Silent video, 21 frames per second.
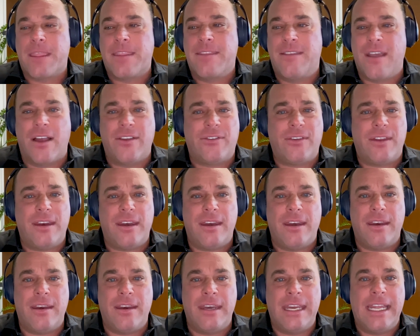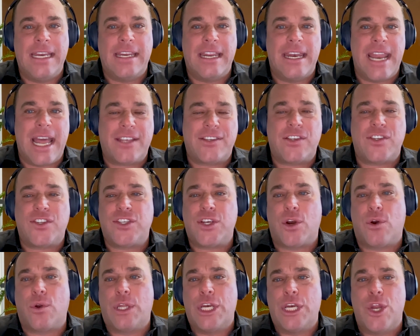doesn't need to
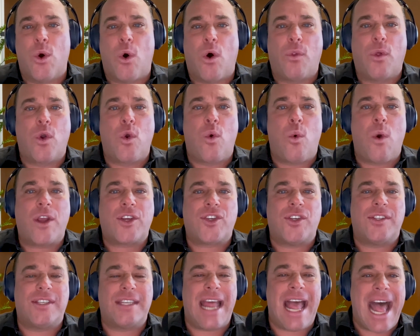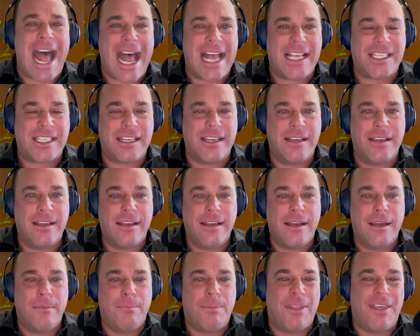necessarily know all the questions to ask,
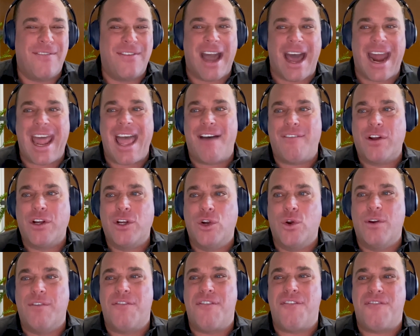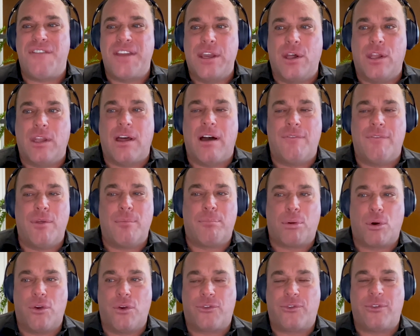but they've got to have a good feel of the
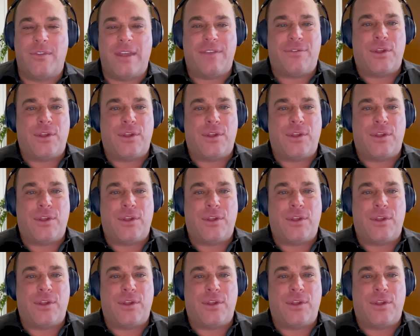person that